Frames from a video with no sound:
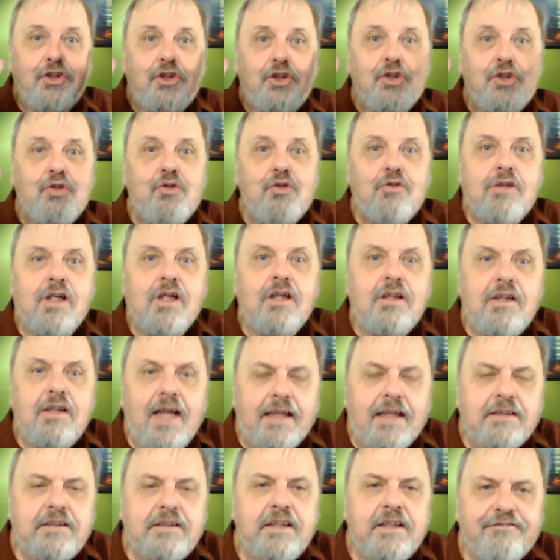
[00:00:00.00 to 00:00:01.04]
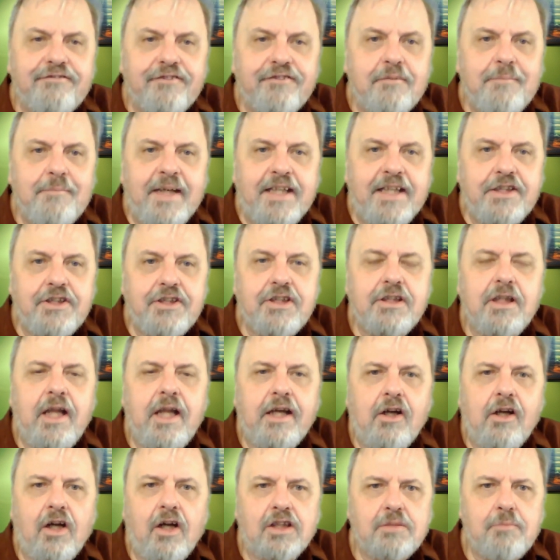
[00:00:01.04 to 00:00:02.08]
you collect information
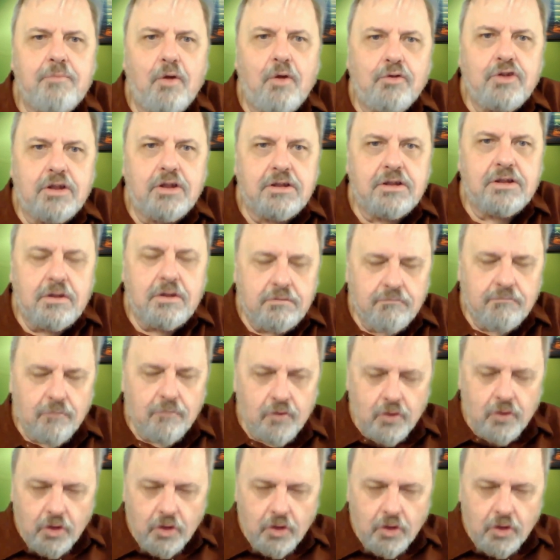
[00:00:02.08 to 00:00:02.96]
like osmosis